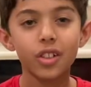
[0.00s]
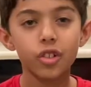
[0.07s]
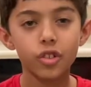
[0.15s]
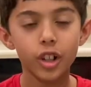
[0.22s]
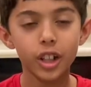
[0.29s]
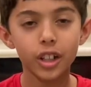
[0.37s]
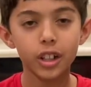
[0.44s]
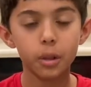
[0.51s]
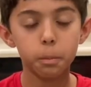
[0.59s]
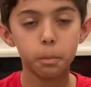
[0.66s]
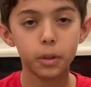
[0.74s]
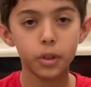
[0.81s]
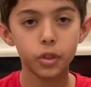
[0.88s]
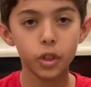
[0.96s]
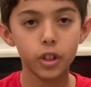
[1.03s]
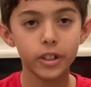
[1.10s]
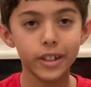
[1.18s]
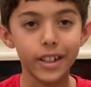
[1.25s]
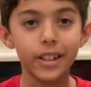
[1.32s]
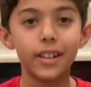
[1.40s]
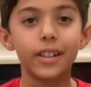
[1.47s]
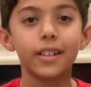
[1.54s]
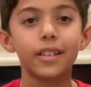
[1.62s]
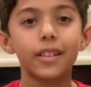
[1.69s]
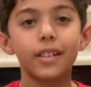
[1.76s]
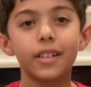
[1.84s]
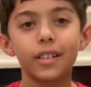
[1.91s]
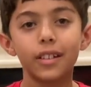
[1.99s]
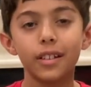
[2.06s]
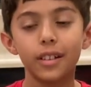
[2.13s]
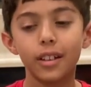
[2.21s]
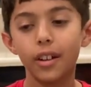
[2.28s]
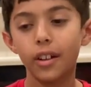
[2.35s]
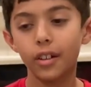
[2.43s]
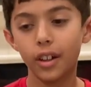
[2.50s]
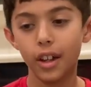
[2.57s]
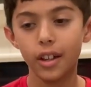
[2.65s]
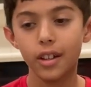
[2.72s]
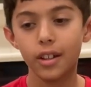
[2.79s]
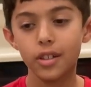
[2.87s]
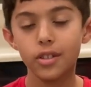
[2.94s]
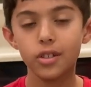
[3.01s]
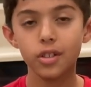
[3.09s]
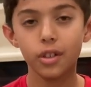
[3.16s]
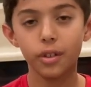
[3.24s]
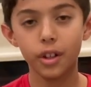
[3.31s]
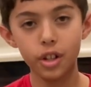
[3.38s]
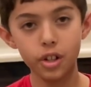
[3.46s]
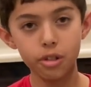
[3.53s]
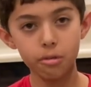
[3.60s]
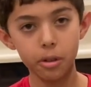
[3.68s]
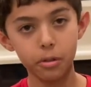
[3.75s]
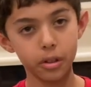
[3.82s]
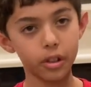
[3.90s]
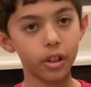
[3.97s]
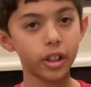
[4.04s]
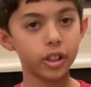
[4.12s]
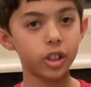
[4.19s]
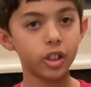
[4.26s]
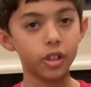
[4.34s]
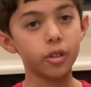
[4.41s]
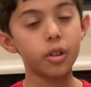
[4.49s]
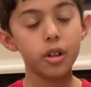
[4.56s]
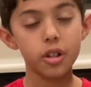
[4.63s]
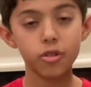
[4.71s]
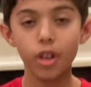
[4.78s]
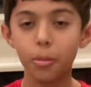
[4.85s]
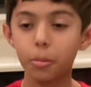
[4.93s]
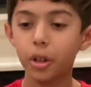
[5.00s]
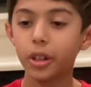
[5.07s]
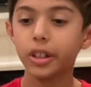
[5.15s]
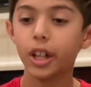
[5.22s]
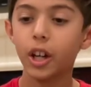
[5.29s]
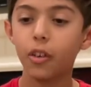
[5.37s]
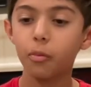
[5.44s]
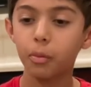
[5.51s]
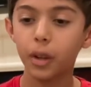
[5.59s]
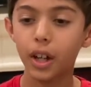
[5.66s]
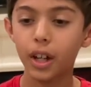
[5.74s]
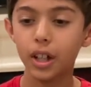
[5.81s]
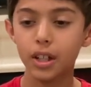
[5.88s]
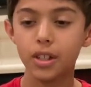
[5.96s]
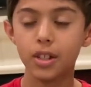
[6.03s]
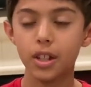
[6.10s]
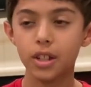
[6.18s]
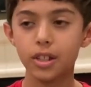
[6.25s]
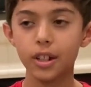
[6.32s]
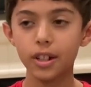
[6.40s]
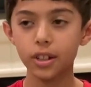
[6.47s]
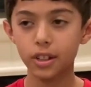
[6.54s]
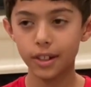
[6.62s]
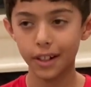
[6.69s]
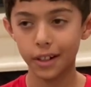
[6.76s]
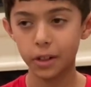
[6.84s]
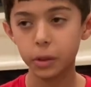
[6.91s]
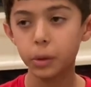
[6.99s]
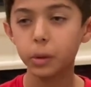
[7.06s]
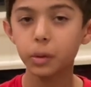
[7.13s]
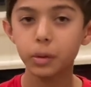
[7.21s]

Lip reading: trick number 13. Okay, so here's what we're going to do. So I'm going to have my assistant, Deku.